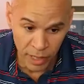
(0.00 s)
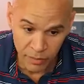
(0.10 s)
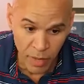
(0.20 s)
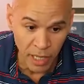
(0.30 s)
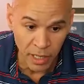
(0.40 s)

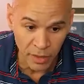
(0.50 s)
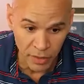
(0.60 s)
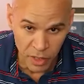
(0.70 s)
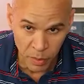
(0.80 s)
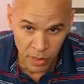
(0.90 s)
read many
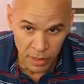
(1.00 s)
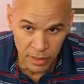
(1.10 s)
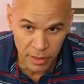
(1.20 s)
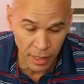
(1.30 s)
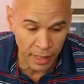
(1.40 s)
of his
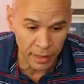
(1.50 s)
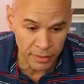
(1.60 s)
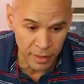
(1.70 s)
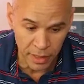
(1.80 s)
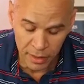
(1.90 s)
books.
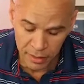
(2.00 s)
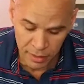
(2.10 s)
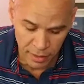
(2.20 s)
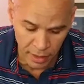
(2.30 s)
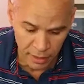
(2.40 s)
I think
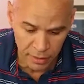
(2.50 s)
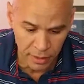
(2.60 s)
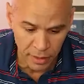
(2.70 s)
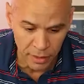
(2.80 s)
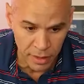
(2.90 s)
that
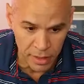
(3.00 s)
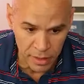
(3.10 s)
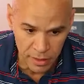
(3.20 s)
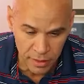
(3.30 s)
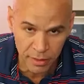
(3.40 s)
he
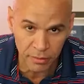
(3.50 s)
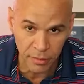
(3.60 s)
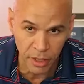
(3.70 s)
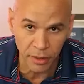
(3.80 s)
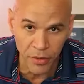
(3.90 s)
is,
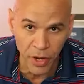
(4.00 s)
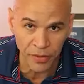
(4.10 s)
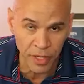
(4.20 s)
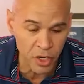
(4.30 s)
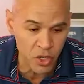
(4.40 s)
you know,
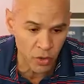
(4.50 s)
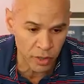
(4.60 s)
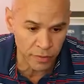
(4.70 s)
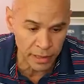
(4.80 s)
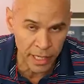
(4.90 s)
nothing
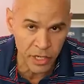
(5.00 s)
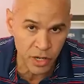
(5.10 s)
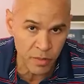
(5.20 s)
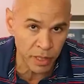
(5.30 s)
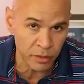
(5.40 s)
short of a
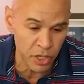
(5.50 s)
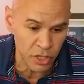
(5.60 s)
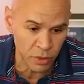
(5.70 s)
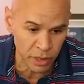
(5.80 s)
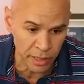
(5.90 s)
legend, but
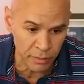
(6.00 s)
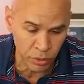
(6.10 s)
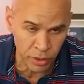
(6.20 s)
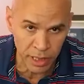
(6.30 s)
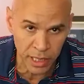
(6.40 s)
just really
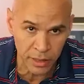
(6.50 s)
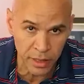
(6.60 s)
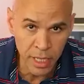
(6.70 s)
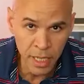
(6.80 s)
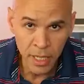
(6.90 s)

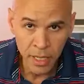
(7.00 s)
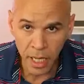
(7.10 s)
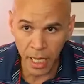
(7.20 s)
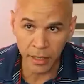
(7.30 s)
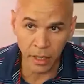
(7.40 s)
brilliant
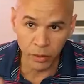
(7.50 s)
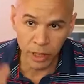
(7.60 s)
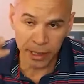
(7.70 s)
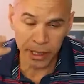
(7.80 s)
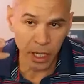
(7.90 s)
and
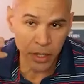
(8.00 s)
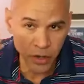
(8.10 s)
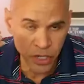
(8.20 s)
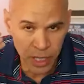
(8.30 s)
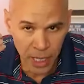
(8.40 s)
really
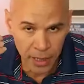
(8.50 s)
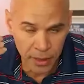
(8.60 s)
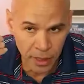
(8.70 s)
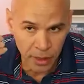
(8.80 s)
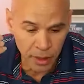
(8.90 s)

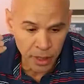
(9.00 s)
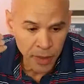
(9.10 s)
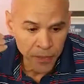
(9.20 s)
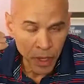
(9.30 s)
understanding